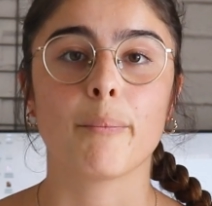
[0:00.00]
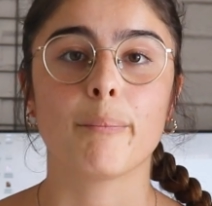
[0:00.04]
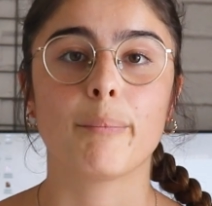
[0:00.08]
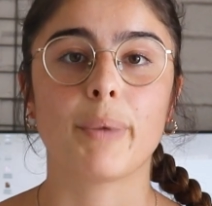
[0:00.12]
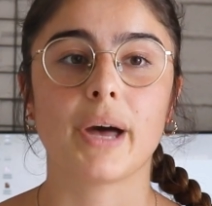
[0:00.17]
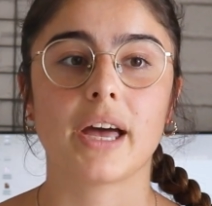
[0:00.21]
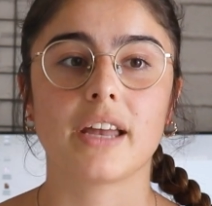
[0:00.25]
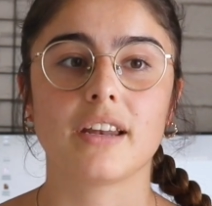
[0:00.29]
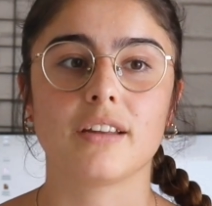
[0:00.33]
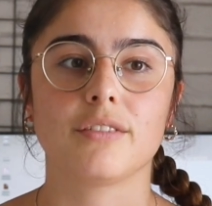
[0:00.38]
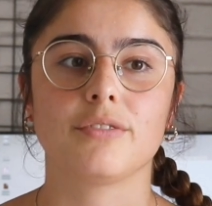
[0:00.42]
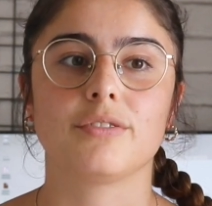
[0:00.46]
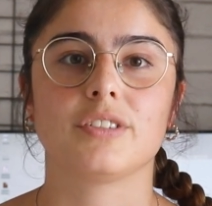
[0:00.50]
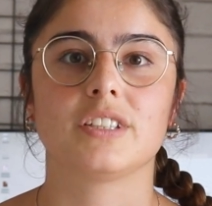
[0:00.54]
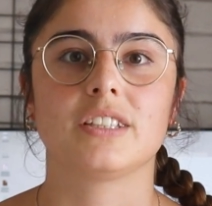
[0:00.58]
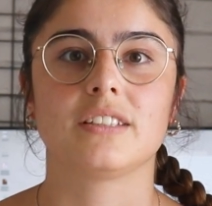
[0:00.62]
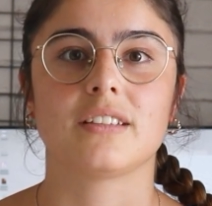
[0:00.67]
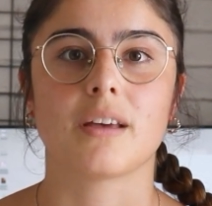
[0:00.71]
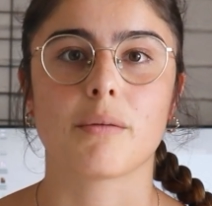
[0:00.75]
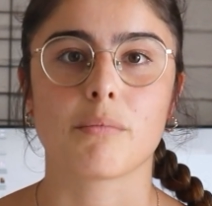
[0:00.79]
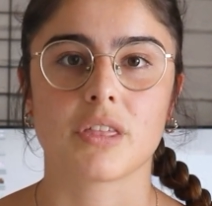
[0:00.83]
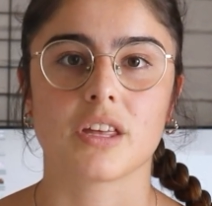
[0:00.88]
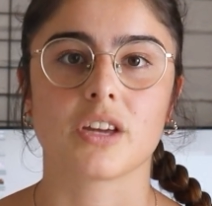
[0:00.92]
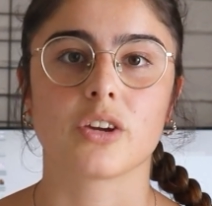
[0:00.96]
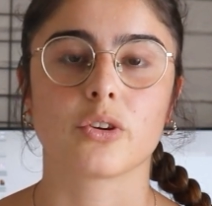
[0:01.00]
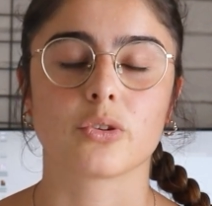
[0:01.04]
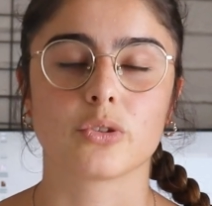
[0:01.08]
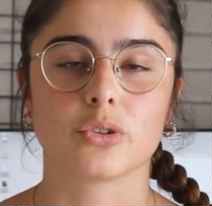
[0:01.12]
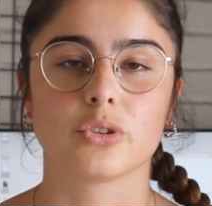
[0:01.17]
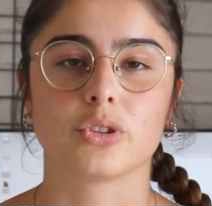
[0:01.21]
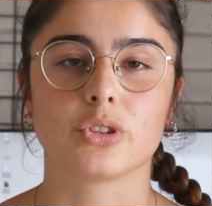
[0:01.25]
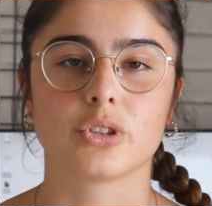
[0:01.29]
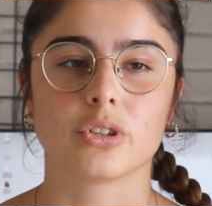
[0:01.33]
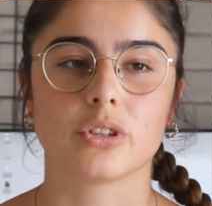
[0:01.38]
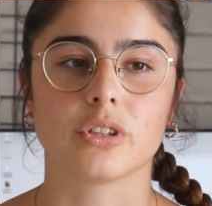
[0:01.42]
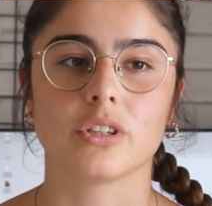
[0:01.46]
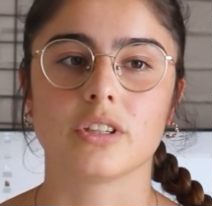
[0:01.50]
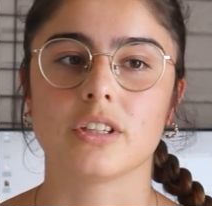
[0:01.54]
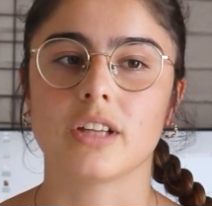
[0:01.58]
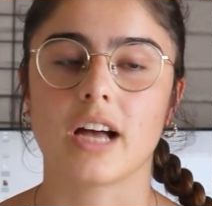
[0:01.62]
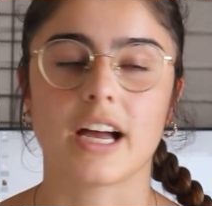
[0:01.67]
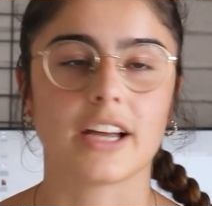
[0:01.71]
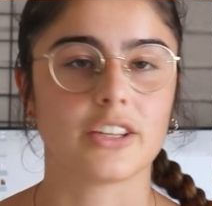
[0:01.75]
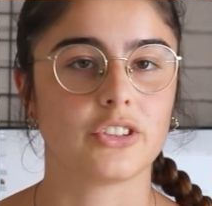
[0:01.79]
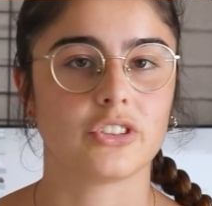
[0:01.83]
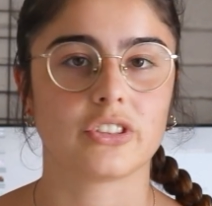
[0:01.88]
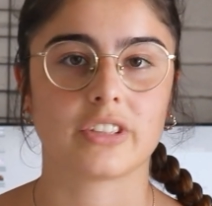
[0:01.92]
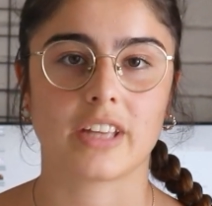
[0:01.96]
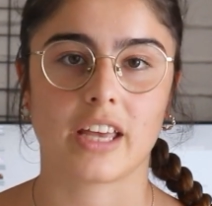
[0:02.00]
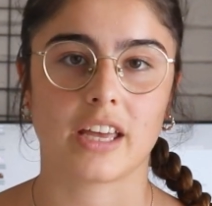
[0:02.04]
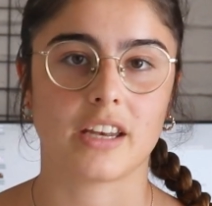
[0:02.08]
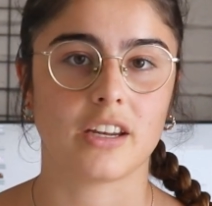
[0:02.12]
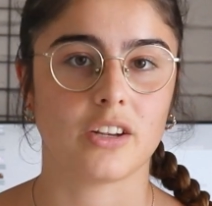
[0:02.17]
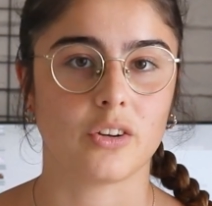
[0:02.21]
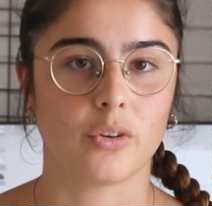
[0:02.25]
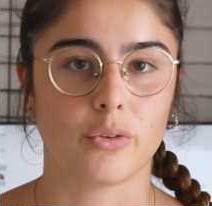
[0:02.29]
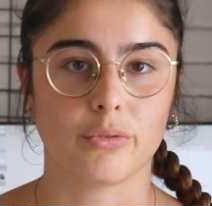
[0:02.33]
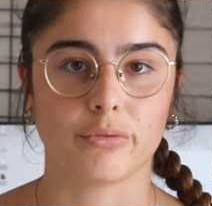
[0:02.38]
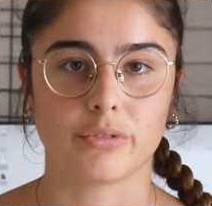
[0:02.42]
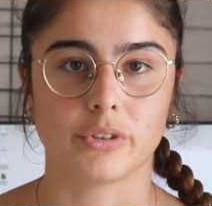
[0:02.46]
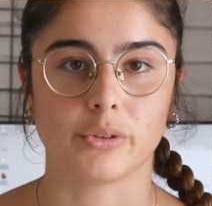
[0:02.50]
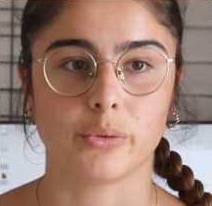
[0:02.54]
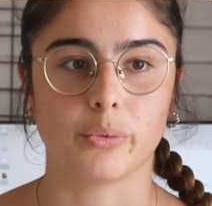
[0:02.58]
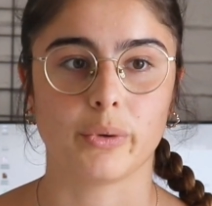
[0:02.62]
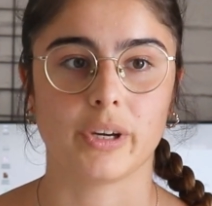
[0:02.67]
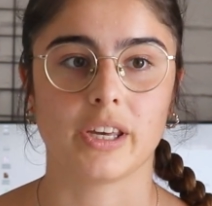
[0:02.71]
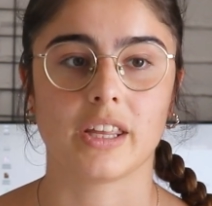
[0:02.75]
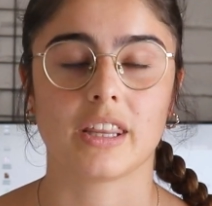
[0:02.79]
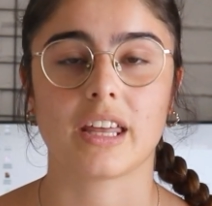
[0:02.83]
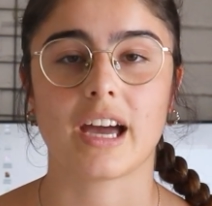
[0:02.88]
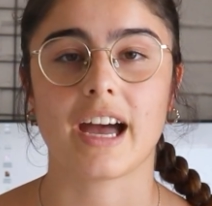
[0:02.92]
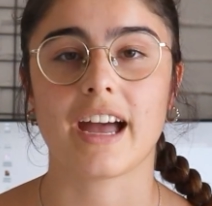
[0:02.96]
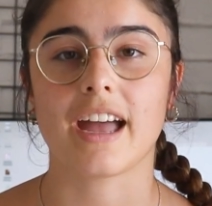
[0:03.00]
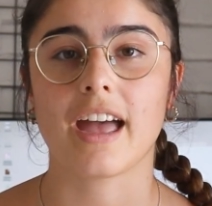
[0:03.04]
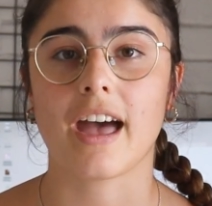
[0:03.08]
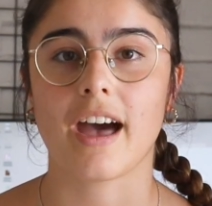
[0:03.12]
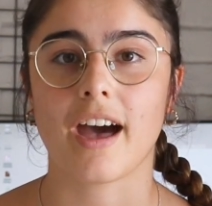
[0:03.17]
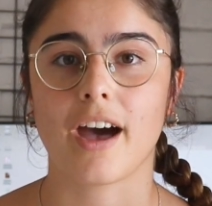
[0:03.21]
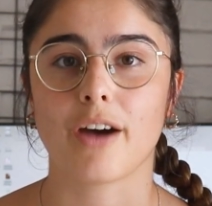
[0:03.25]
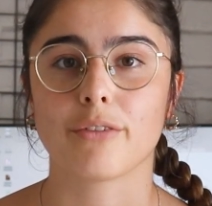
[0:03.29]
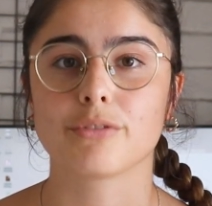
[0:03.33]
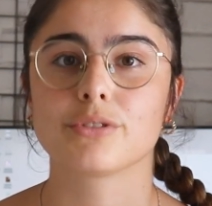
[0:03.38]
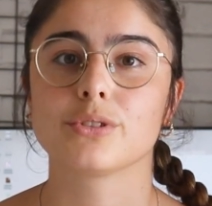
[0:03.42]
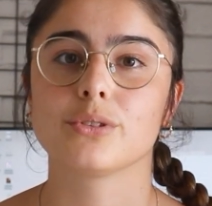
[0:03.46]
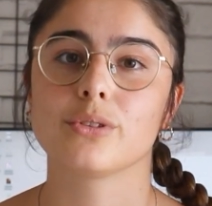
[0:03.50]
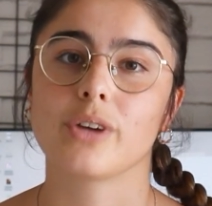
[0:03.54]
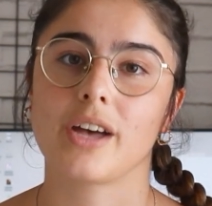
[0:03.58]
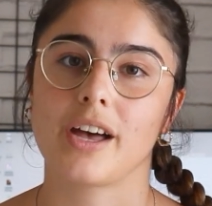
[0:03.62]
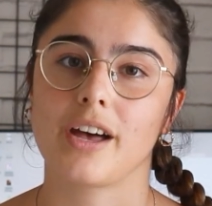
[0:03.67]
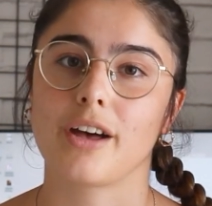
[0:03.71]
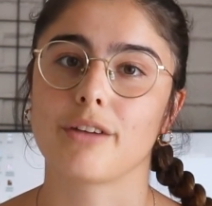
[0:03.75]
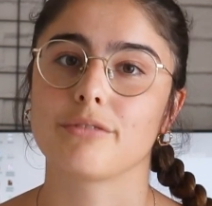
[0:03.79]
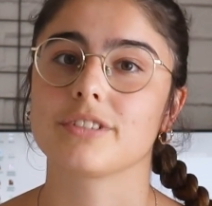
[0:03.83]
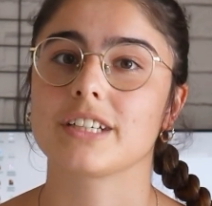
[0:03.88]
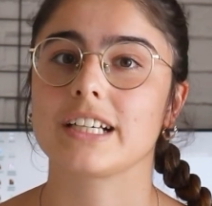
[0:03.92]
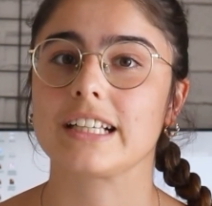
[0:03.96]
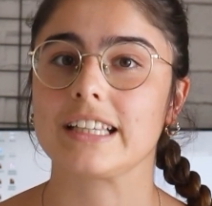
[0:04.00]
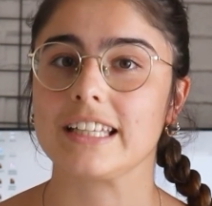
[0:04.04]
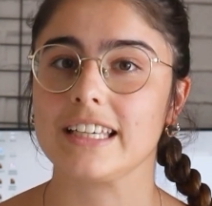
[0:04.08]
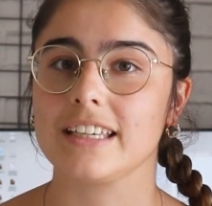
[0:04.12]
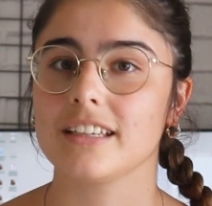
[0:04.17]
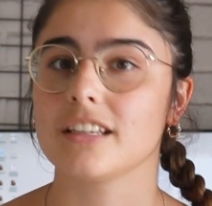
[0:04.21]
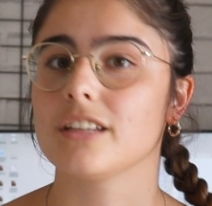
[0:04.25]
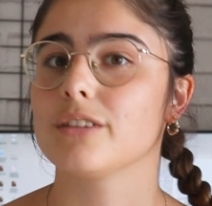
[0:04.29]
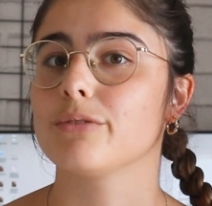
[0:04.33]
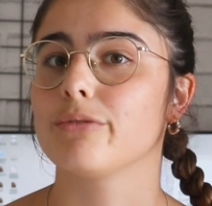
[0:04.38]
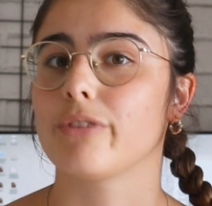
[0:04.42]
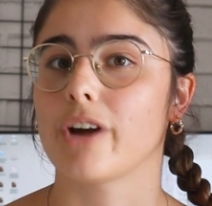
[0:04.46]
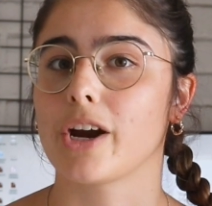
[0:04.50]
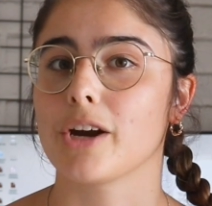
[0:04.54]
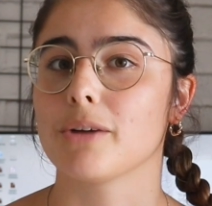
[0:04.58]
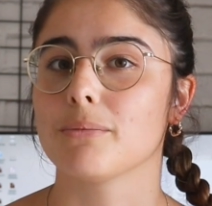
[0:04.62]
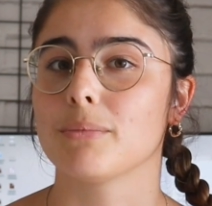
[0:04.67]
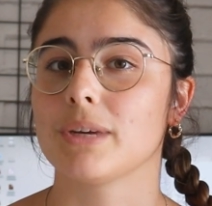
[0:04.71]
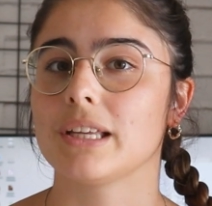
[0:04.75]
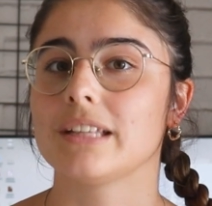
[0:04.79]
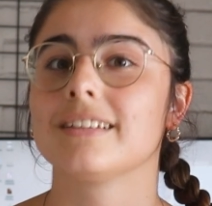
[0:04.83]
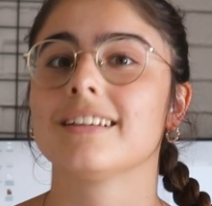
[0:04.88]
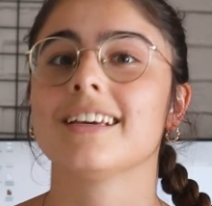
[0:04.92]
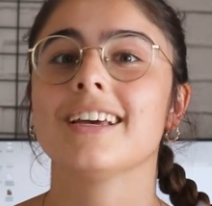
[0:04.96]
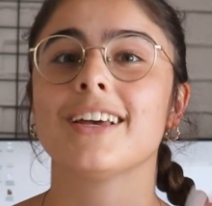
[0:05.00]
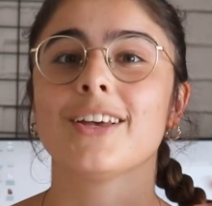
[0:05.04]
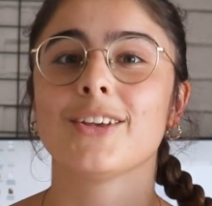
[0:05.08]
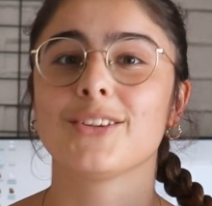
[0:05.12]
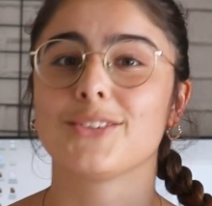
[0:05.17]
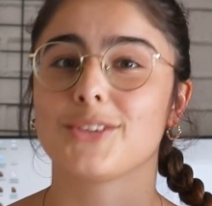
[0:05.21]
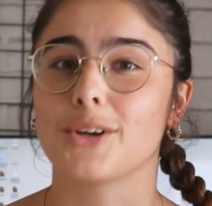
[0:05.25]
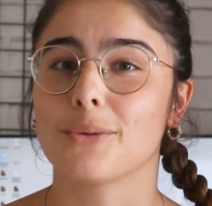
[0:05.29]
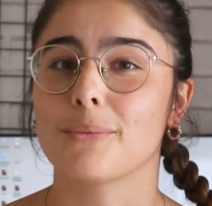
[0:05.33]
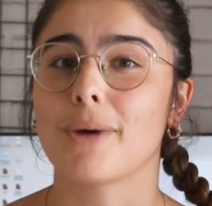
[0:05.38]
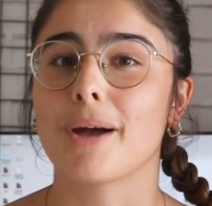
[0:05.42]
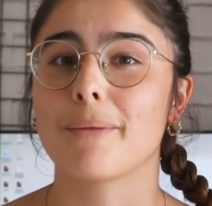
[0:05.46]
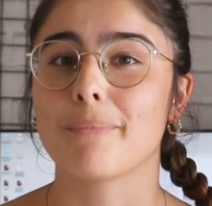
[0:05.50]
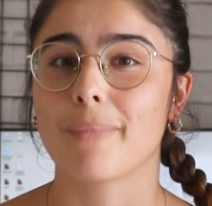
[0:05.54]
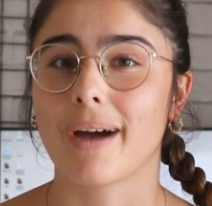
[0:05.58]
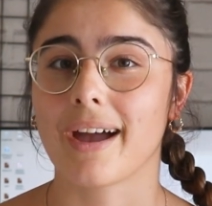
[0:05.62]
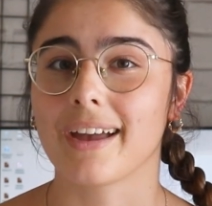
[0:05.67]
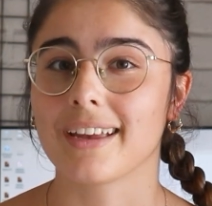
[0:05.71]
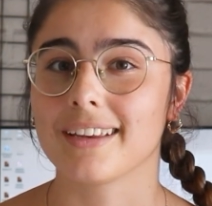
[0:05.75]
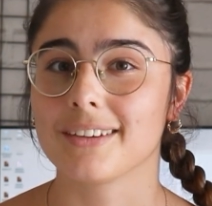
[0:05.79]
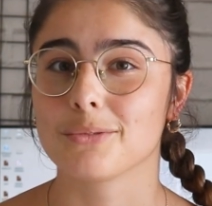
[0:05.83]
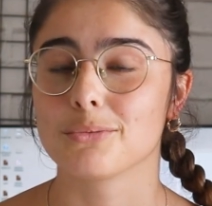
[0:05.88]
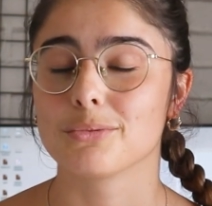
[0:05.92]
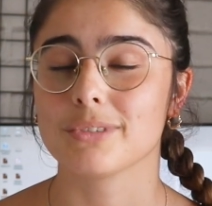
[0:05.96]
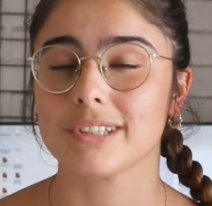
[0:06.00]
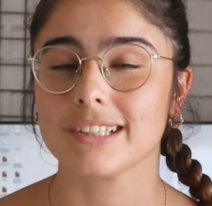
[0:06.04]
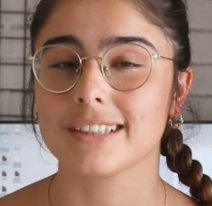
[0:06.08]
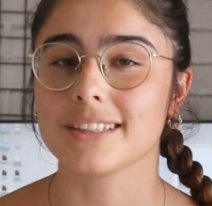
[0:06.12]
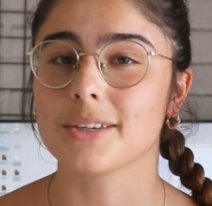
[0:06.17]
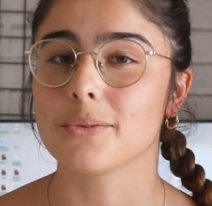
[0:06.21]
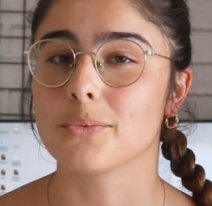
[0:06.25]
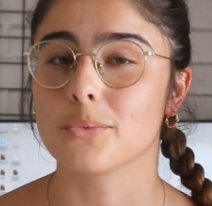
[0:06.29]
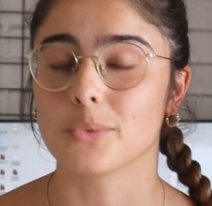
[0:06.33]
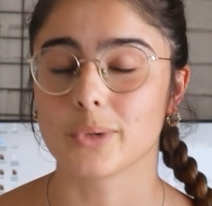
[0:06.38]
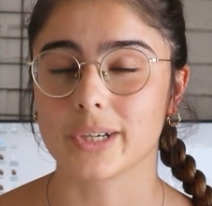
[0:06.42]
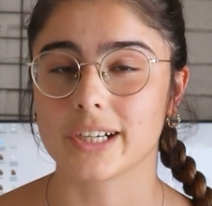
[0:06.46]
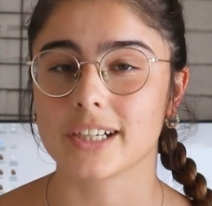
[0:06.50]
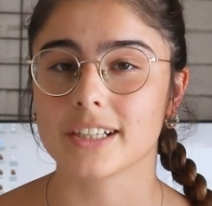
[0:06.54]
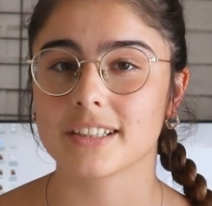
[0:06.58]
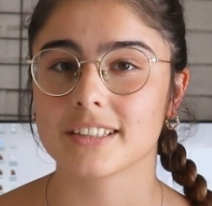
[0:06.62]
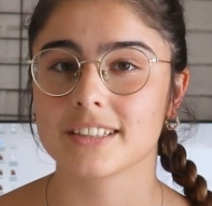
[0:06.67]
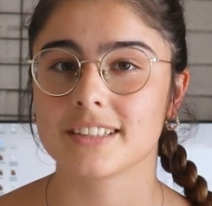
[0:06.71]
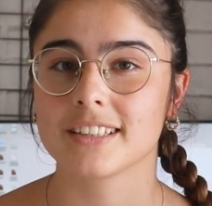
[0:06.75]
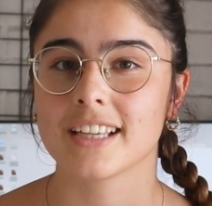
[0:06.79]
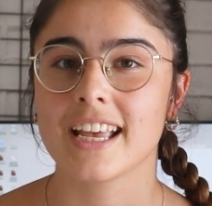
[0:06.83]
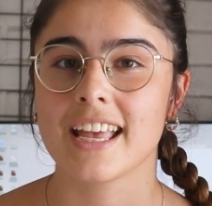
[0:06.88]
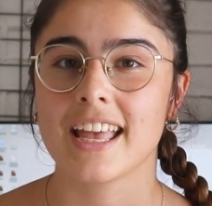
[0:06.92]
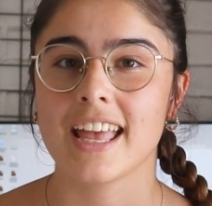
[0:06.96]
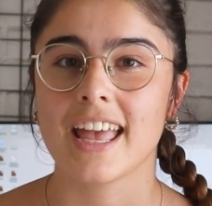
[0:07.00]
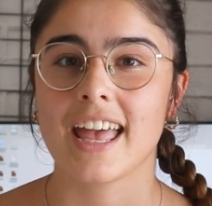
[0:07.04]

But if it's something crucial, I just get it over with. I have to have a clean environment so my mind really works.